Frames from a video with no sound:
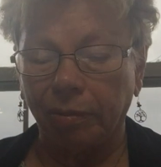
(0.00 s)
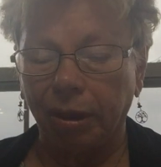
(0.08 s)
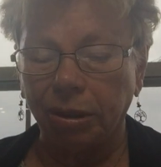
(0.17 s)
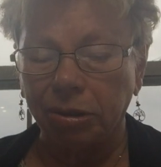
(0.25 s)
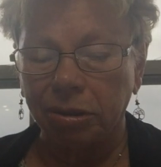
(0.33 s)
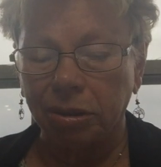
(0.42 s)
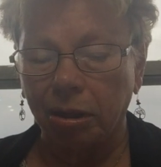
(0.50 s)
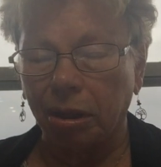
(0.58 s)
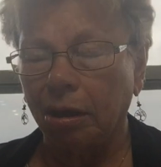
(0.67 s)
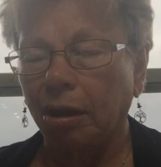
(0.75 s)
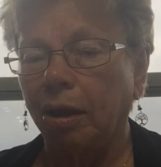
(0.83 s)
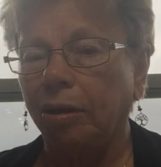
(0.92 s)

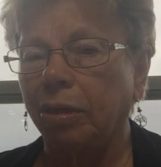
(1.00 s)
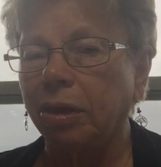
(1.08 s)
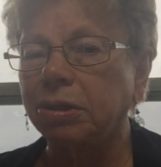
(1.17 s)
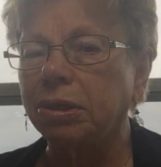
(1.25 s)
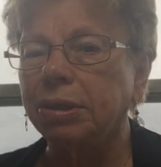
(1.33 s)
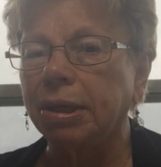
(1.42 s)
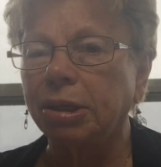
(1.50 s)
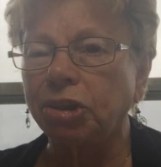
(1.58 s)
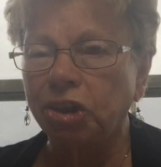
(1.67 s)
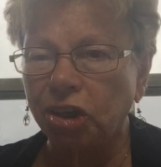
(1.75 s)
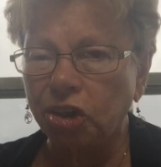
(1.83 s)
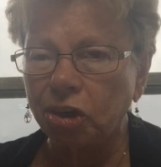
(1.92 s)
This is
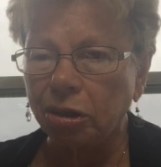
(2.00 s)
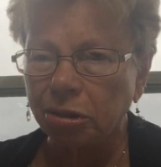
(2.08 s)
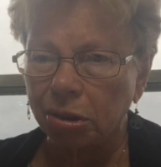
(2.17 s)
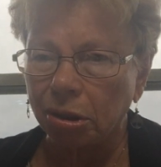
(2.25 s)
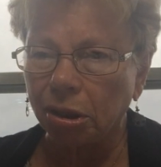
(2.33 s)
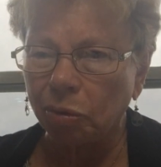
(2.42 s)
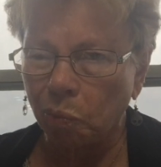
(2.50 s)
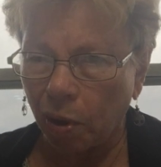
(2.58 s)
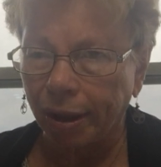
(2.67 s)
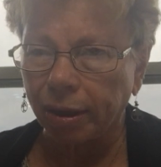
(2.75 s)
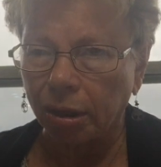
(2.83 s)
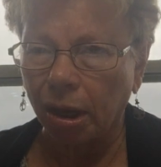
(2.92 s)
indigenous
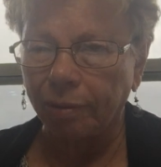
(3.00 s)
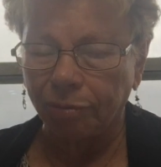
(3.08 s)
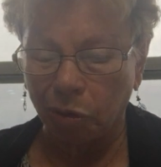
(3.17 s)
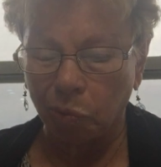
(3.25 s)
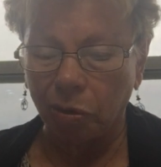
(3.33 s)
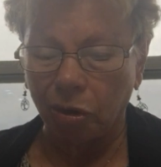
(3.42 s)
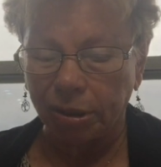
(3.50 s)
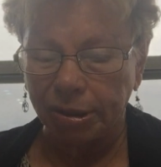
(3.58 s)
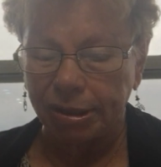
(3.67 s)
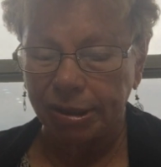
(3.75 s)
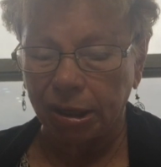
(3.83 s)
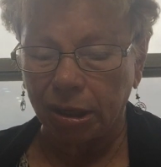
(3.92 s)
wildlife that we're going to
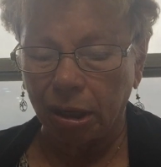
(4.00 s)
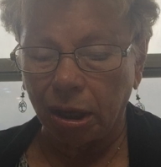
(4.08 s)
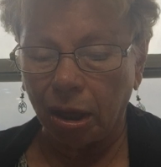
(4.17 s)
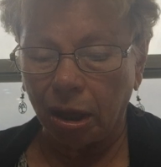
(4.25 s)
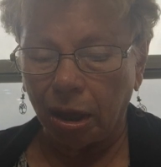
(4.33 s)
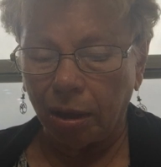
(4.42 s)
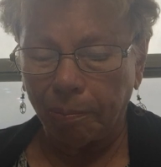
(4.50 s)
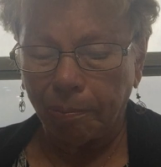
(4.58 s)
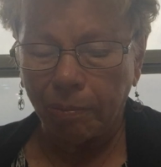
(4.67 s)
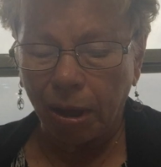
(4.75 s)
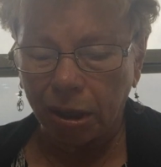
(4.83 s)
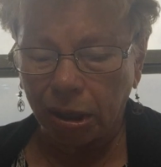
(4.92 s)
see.
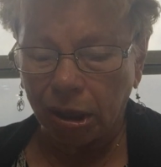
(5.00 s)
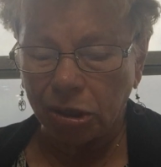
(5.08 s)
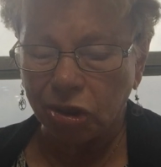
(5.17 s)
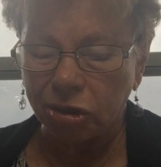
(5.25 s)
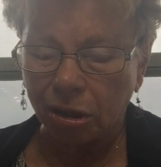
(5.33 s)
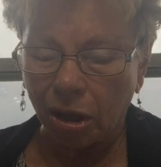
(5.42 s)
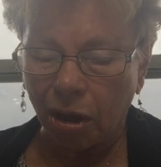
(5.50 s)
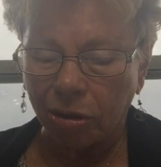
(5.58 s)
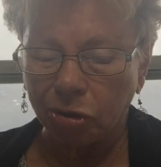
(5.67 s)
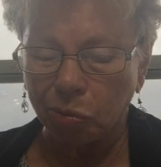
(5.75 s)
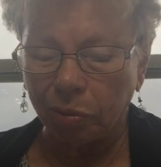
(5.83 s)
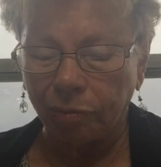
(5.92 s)
Monkeys,
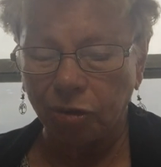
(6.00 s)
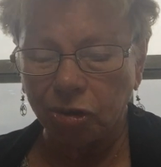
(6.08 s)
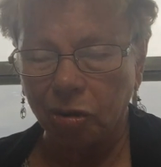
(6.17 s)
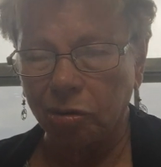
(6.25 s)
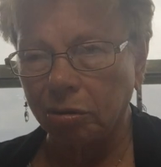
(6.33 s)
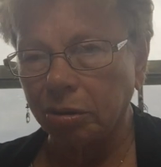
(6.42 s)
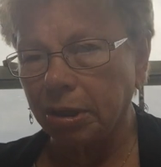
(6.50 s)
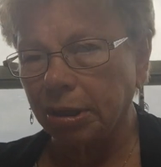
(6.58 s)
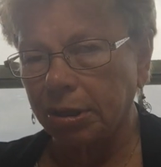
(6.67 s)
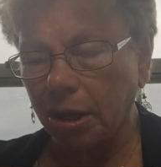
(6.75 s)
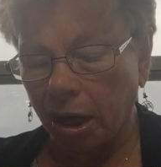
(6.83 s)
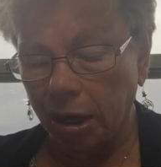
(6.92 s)
sloths, river turtles,
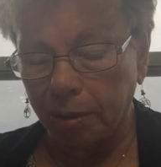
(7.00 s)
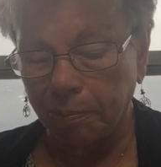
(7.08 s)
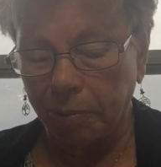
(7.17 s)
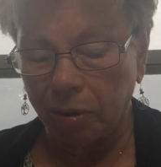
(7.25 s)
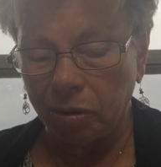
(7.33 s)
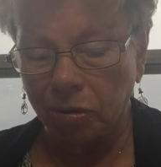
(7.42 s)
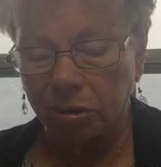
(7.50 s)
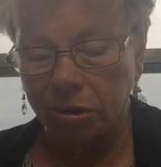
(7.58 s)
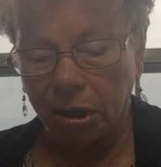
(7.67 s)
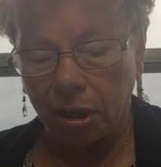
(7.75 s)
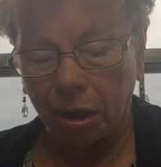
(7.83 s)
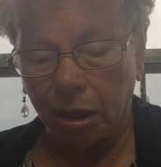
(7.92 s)
exotic birds,
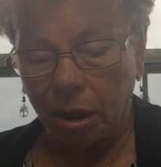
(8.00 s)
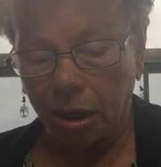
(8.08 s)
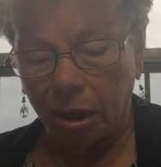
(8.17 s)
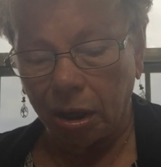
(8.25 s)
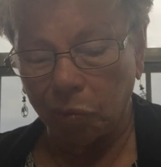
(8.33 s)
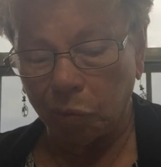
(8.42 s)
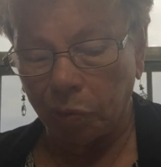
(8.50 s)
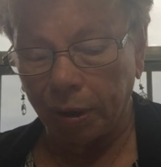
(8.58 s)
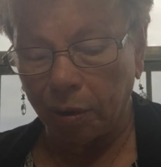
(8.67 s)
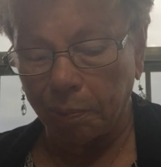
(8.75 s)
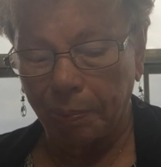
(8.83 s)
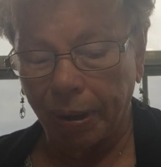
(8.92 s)

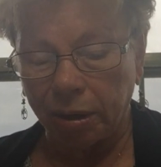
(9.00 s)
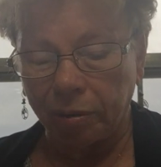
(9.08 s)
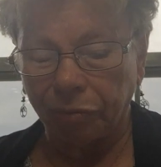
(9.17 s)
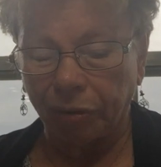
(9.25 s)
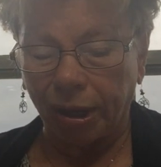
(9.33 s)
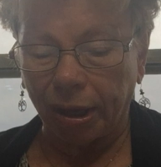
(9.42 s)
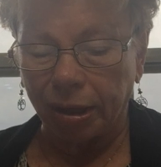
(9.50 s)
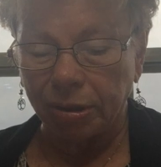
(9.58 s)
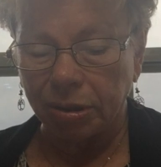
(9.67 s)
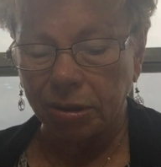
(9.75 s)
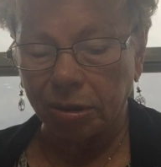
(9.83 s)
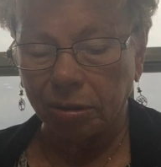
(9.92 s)
rare
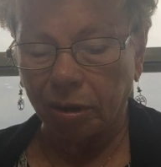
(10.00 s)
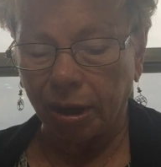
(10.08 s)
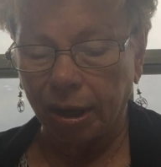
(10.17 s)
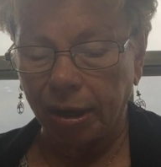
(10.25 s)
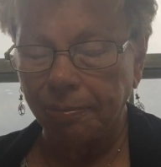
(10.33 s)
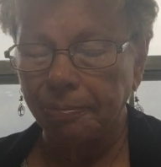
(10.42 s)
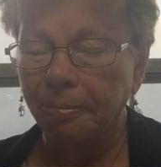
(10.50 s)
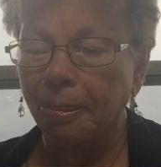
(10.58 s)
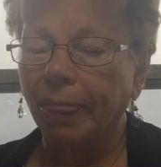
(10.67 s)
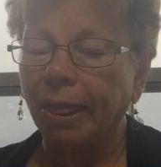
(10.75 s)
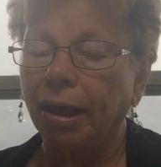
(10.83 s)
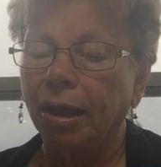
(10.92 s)
butterflies, okay?
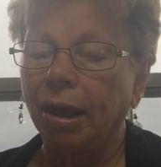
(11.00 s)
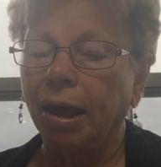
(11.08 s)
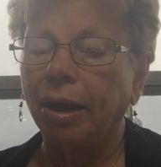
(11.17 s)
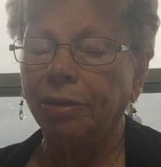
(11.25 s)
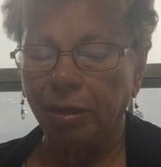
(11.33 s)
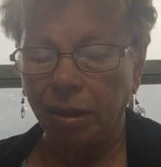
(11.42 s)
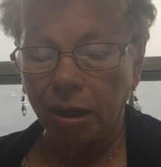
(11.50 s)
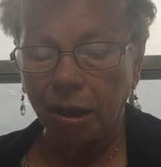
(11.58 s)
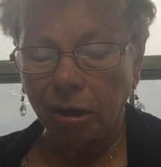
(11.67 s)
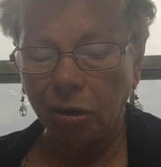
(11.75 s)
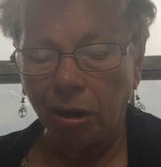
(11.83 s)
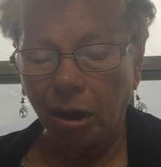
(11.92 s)
And
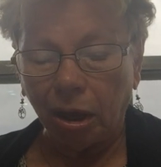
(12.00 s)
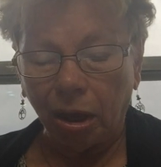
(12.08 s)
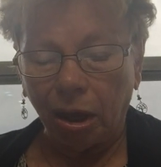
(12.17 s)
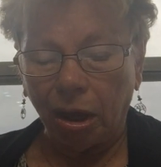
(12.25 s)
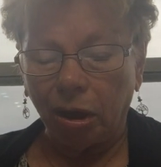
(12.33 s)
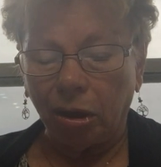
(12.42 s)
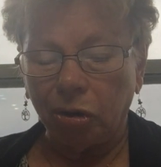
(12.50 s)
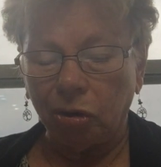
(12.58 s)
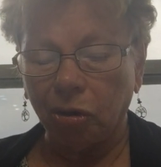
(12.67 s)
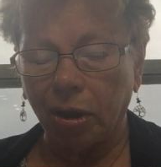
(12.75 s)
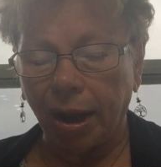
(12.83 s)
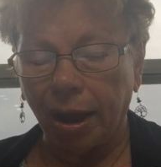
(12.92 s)
then
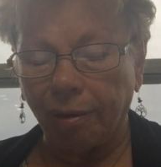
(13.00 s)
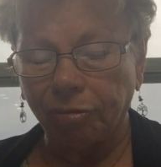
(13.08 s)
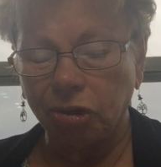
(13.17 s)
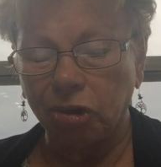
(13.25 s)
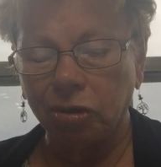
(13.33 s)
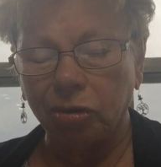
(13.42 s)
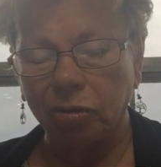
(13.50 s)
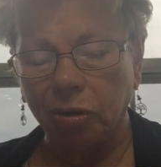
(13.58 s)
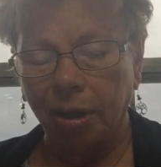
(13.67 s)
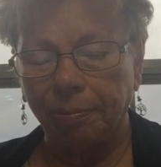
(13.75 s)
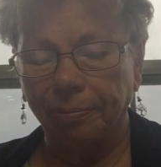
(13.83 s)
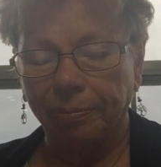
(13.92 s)
you're going to have
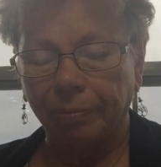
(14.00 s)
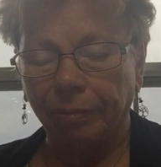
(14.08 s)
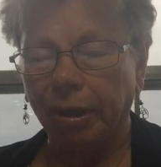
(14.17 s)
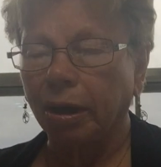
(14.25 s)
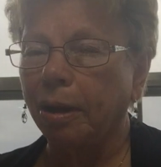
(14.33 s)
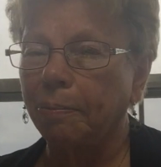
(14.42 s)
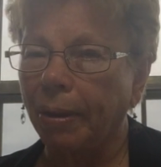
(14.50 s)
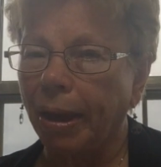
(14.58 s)
to come